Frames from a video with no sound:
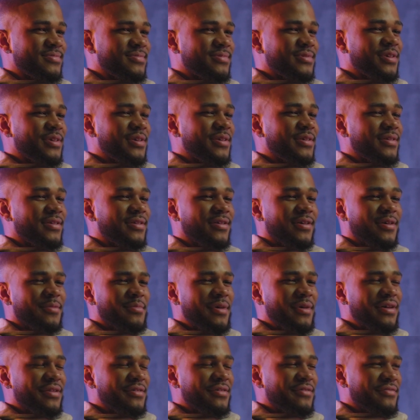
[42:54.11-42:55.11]
the
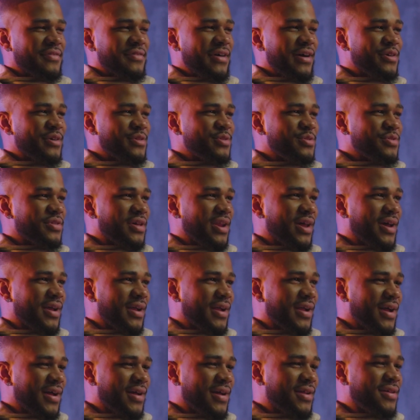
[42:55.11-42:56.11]
amount of value that I
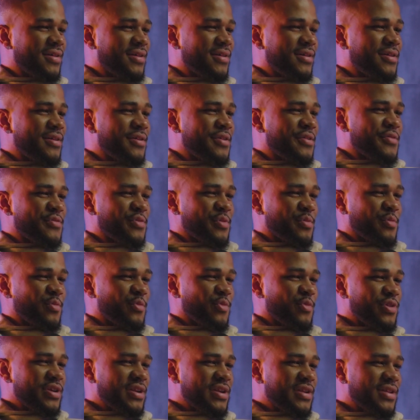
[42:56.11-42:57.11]
got
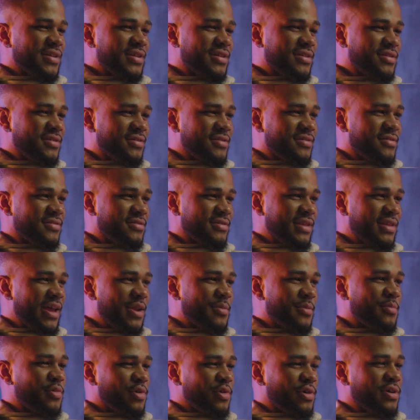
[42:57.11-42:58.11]
from reading
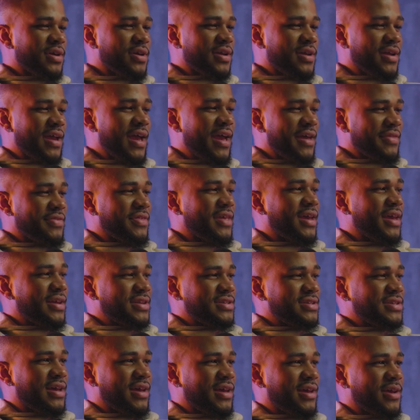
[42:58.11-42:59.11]
that book at
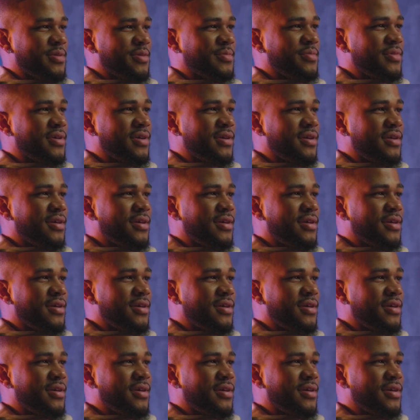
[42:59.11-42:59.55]
that time,